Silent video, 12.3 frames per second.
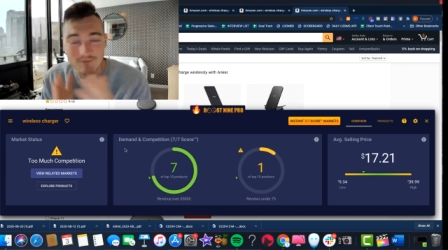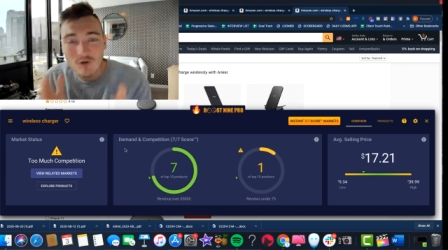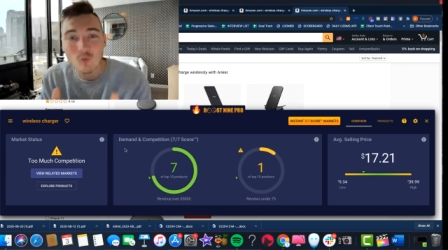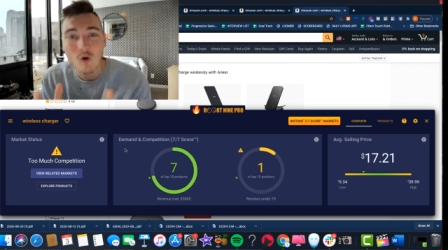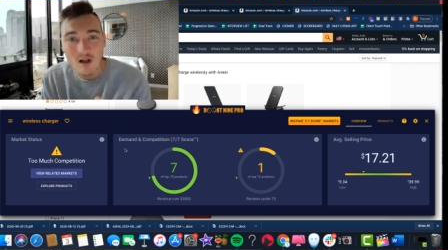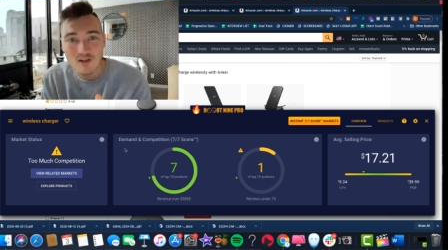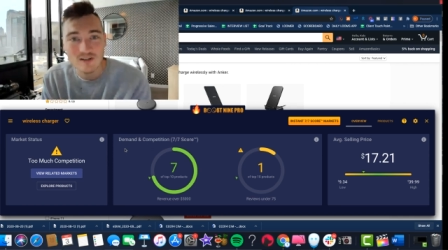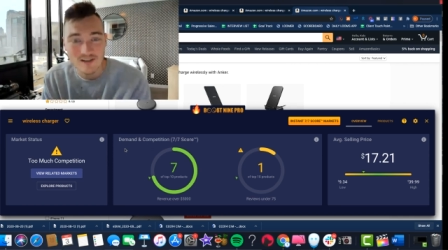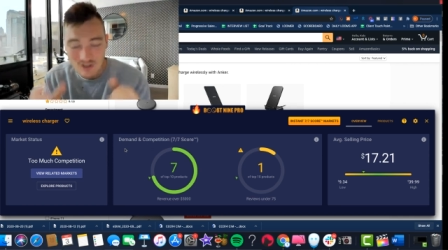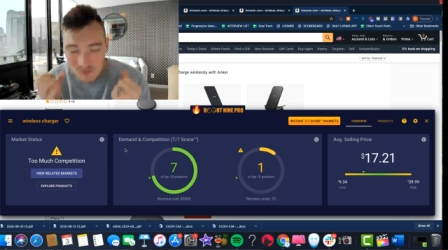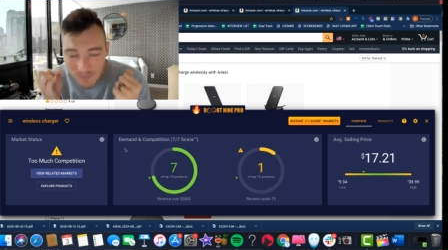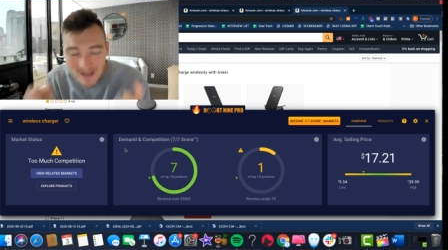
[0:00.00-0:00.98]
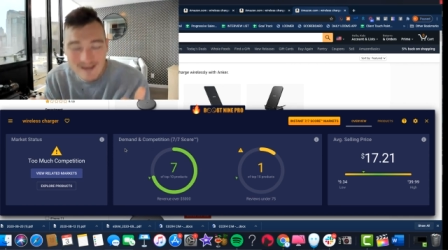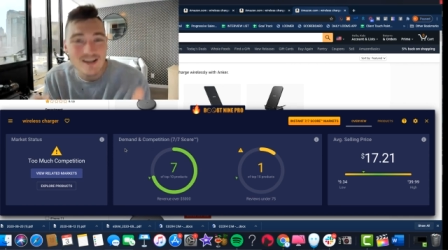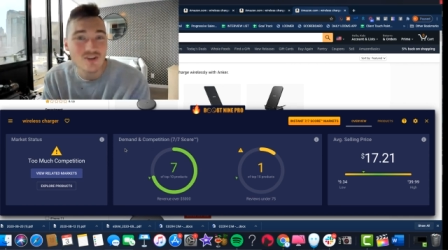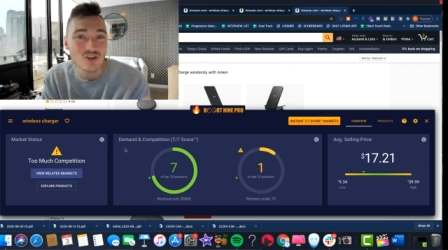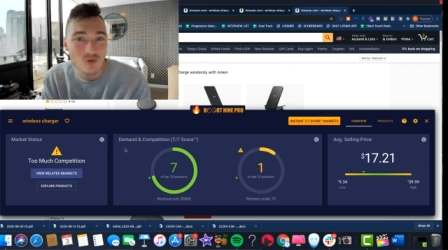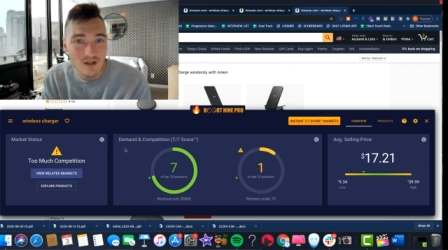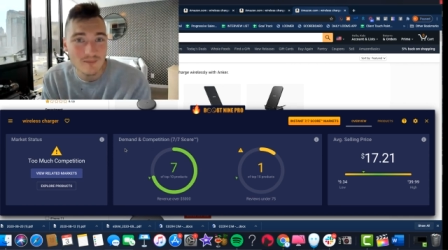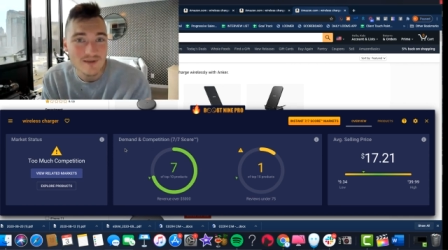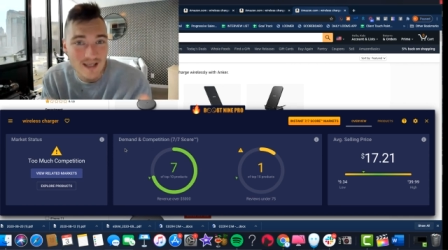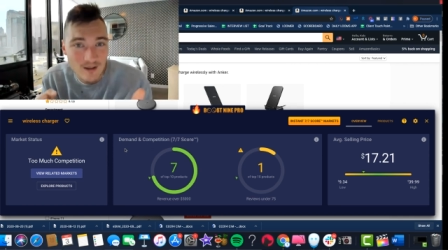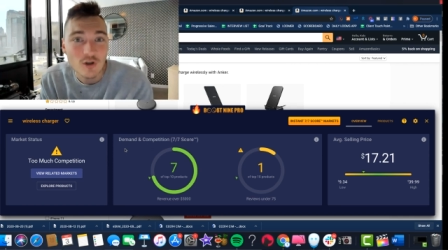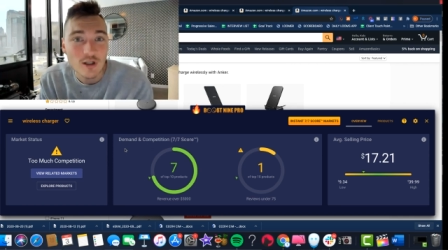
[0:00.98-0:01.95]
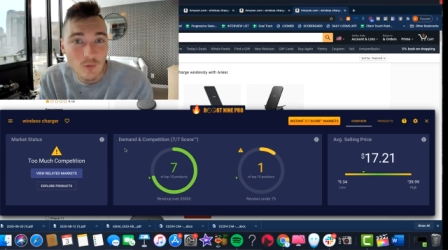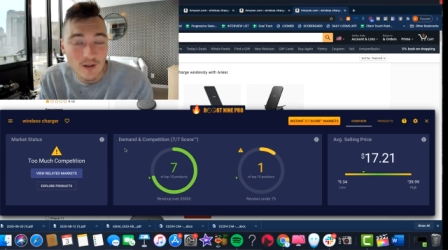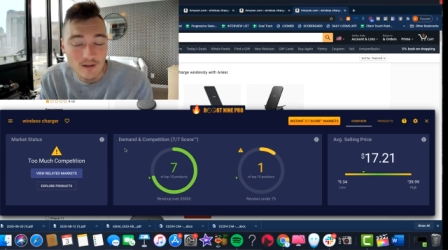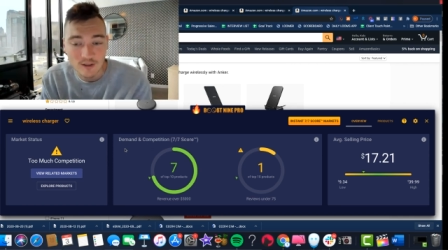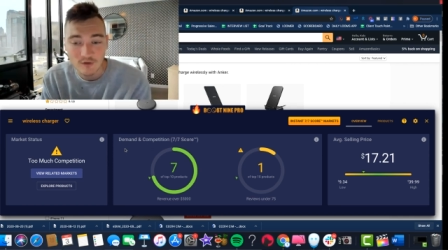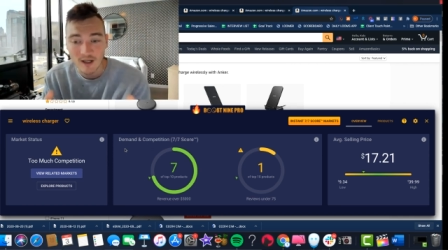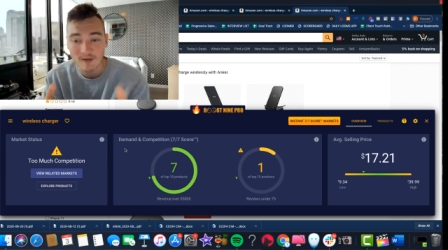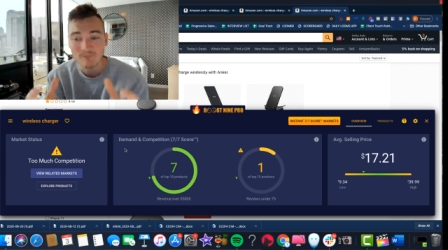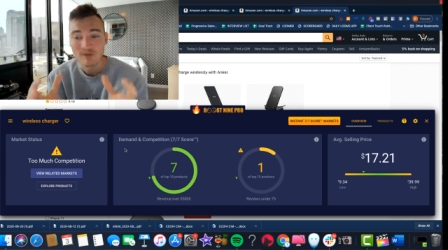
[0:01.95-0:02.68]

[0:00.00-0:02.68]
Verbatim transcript: If you're watching this, just pay attention to what I'm saying really quickly, okay?